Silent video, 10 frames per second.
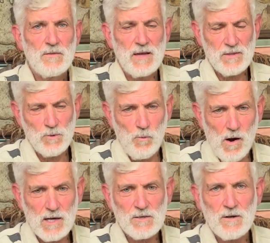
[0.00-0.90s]
and the
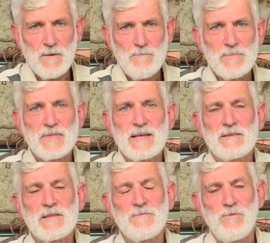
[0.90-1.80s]
water
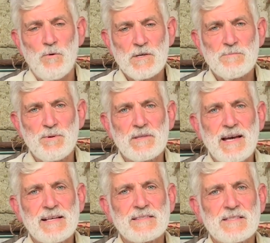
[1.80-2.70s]
that the forest
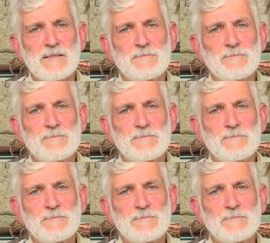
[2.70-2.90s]
protects.